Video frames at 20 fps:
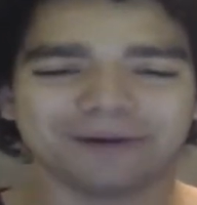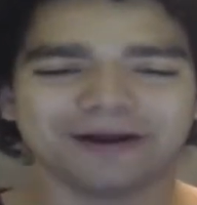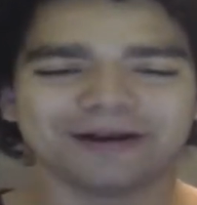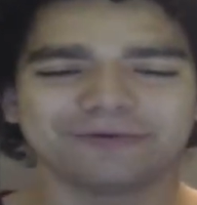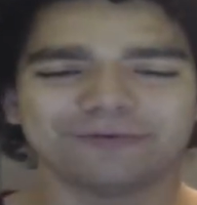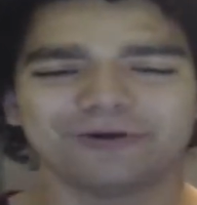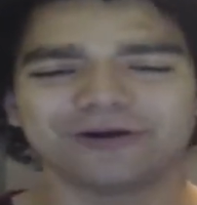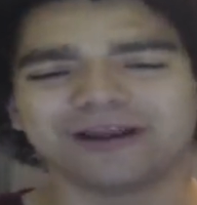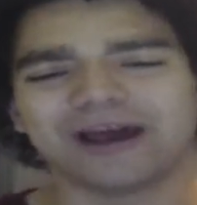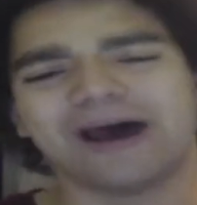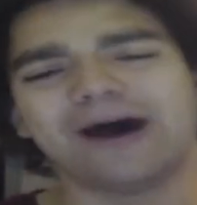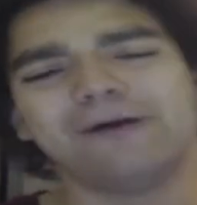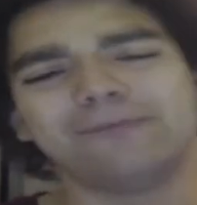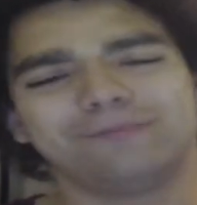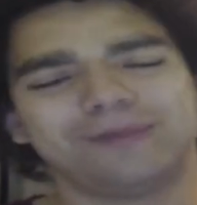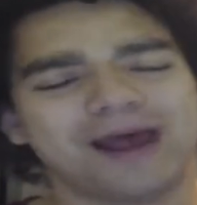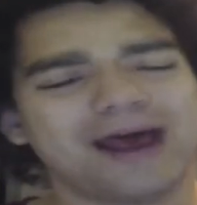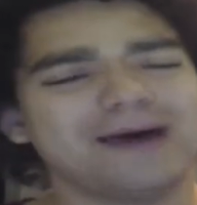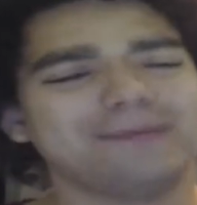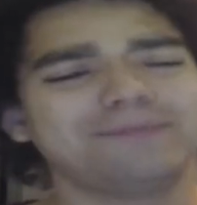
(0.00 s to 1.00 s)
I don't want to help
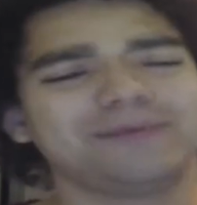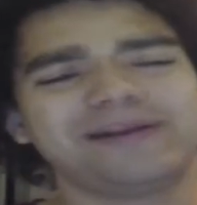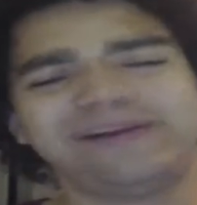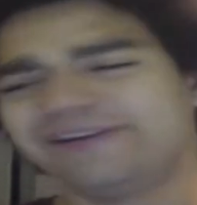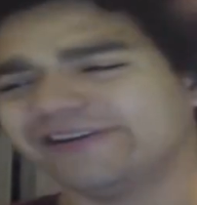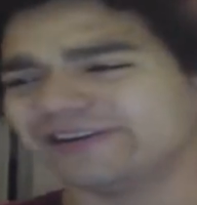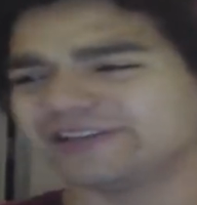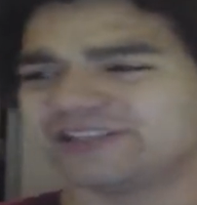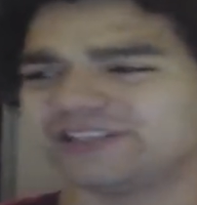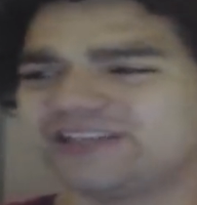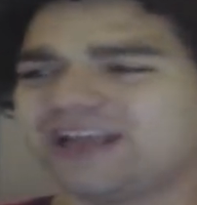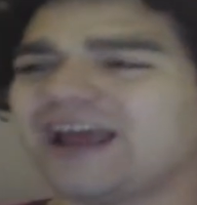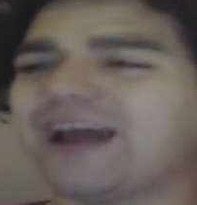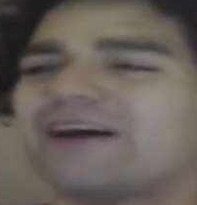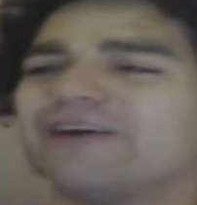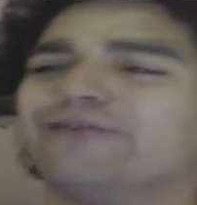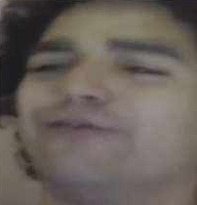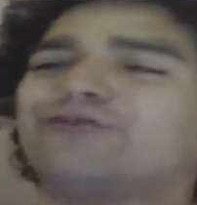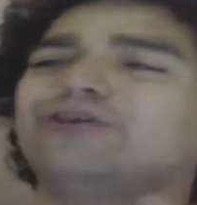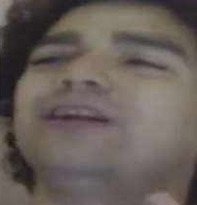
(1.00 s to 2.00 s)
them because they
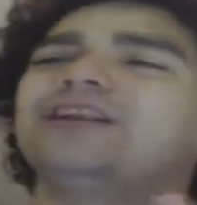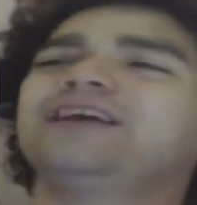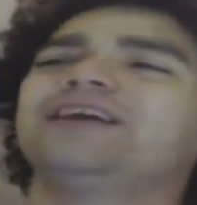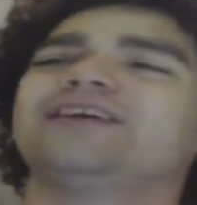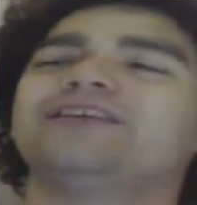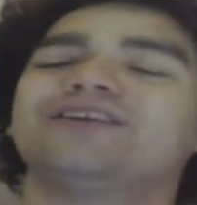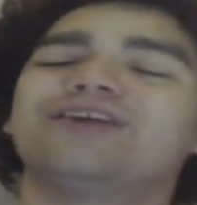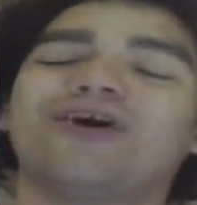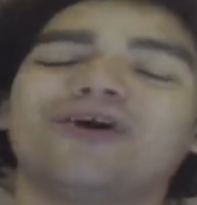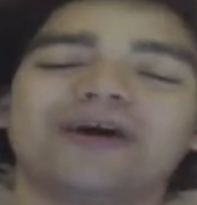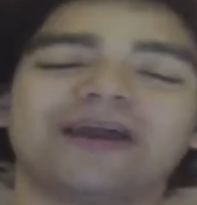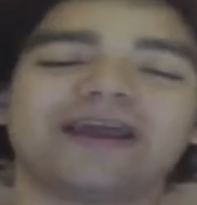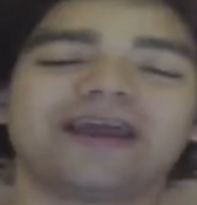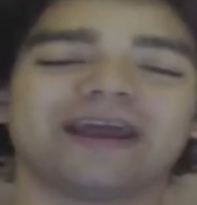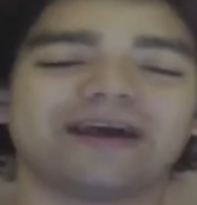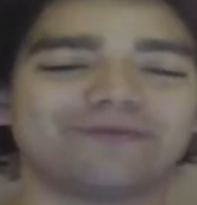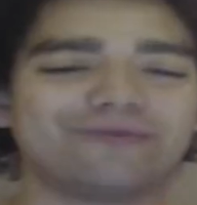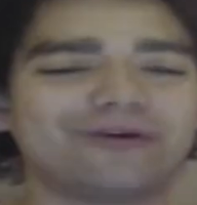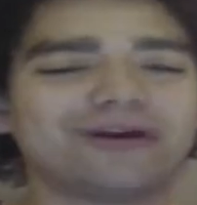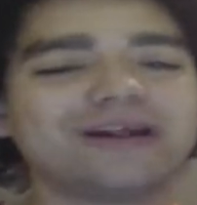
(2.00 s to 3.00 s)
are really annoying
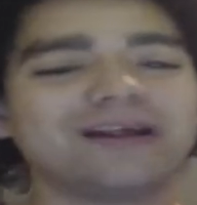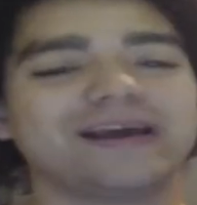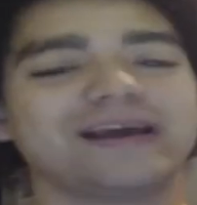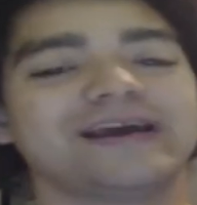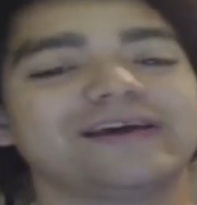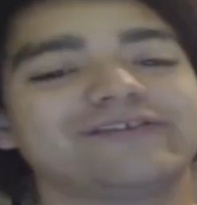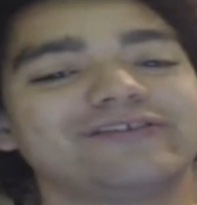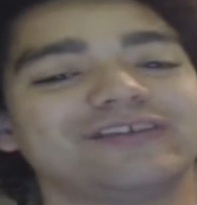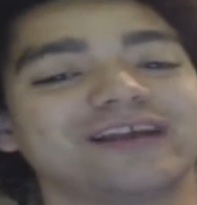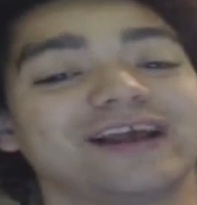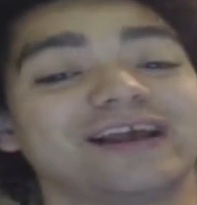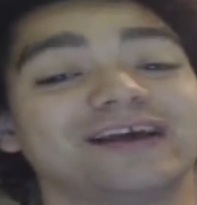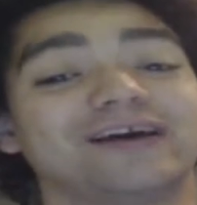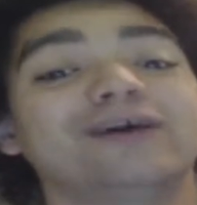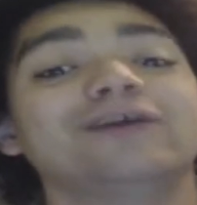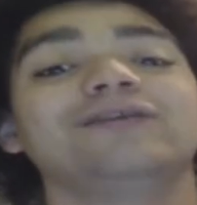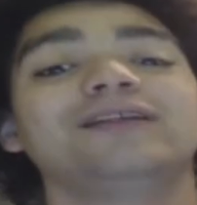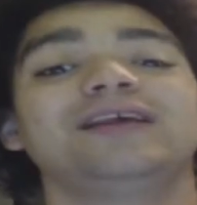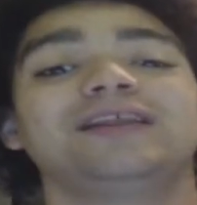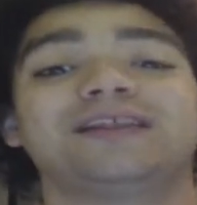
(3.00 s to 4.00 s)
and really irritating,
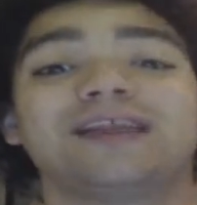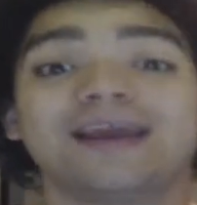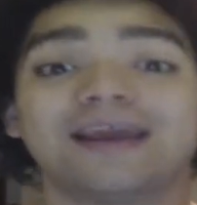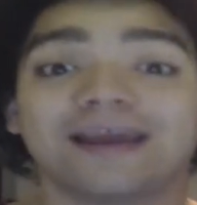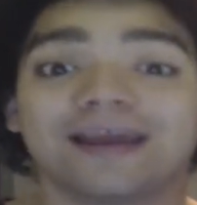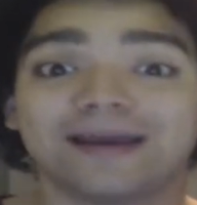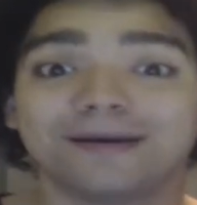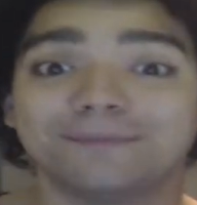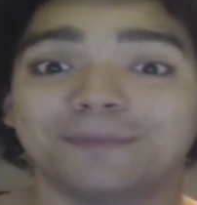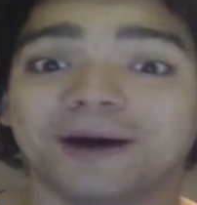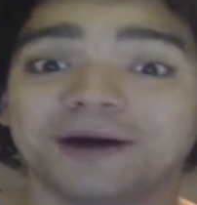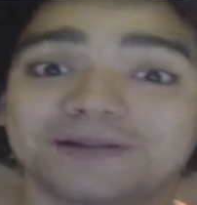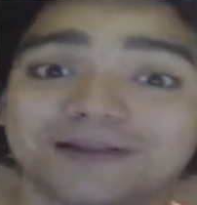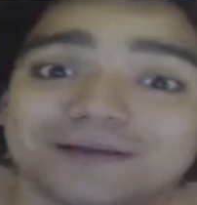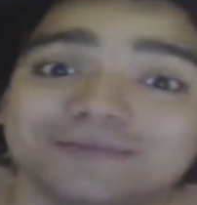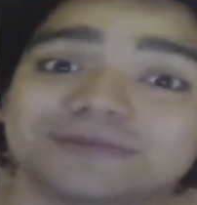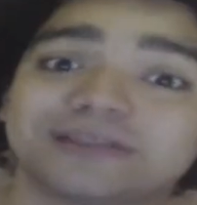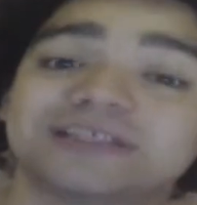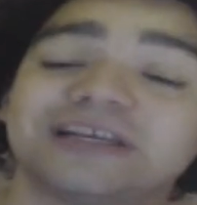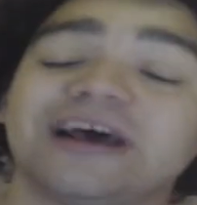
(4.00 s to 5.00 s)
only thinking about
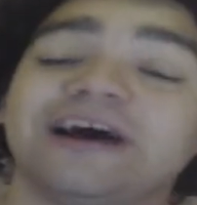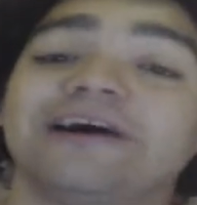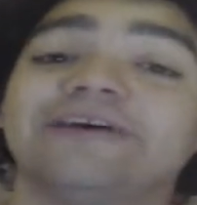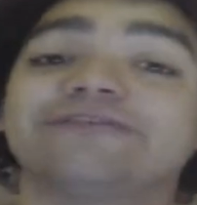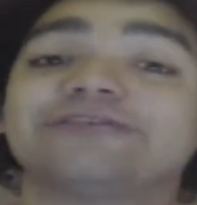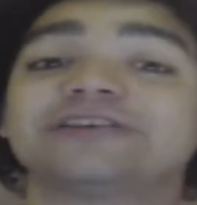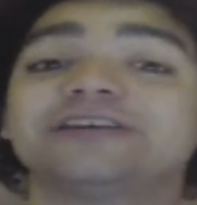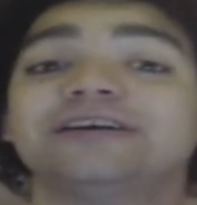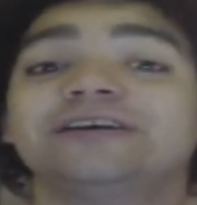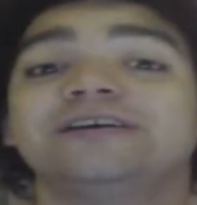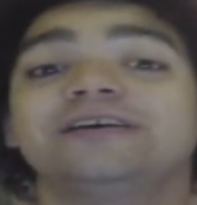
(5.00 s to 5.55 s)
themselves.